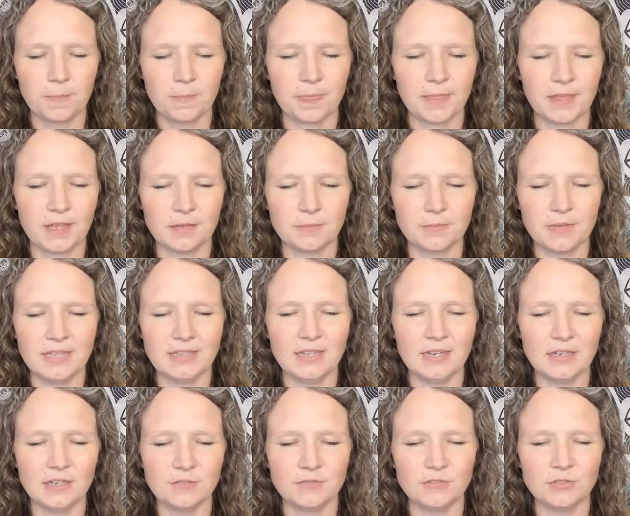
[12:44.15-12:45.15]
Um, and
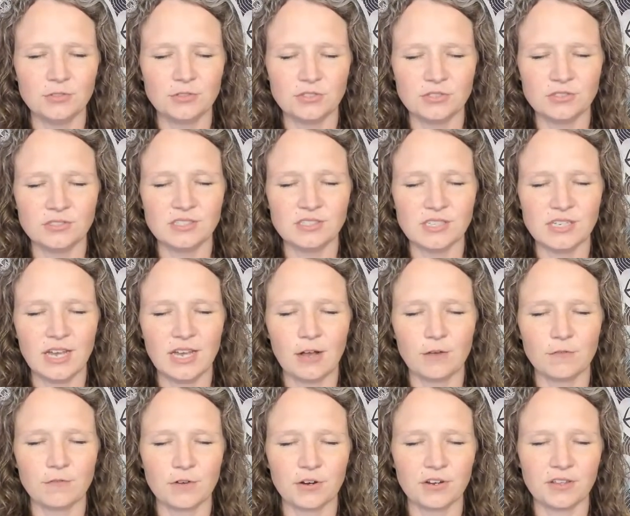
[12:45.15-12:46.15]
that if you could see how
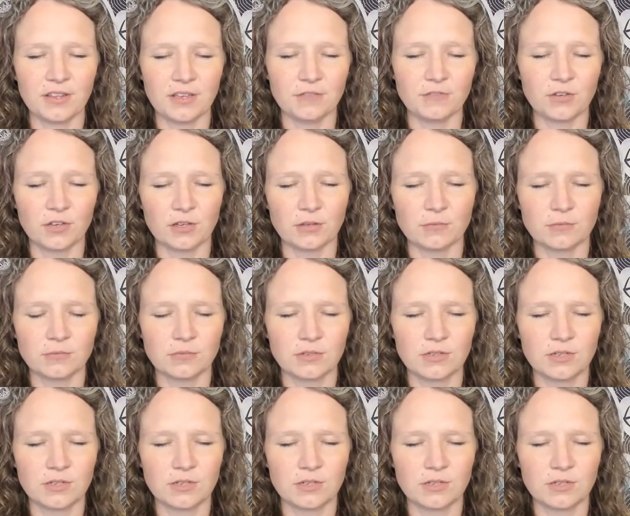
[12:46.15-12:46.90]
far they've come.